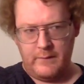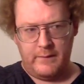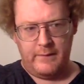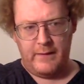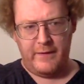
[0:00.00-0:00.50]

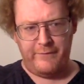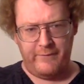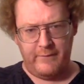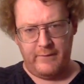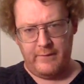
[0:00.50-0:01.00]
then I,
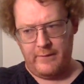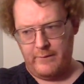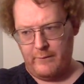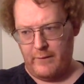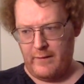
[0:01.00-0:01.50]

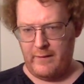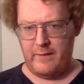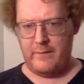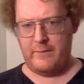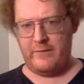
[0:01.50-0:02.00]
when
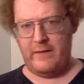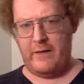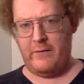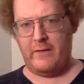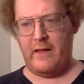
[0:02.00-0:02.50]
the
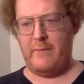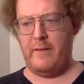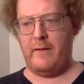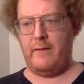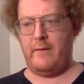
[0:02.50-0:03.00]
sequel came
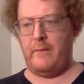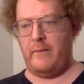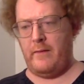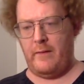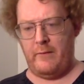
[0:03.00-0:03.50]
out, uh,
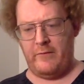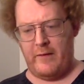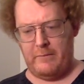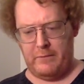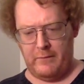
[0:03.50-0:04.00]
it was
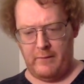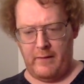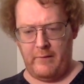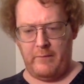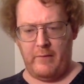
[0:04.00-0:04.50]
on Blu-ray.
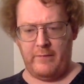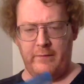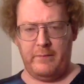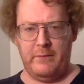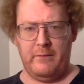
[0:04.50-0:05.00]
I bought the
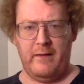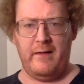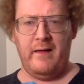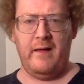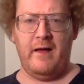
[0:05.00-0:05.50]
Blu-ray.
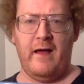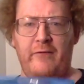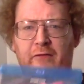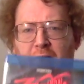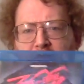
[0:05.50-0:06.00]
I've
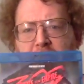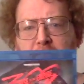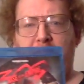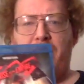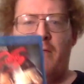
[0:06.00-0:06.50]
shown this
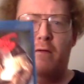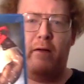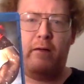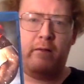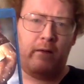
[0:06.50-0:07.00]

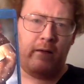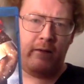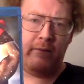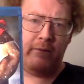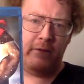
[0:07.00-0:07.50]
before
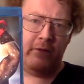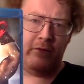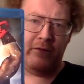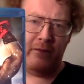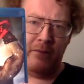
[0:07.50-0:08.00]
on
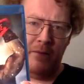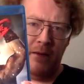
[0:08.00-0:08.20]
YouTube.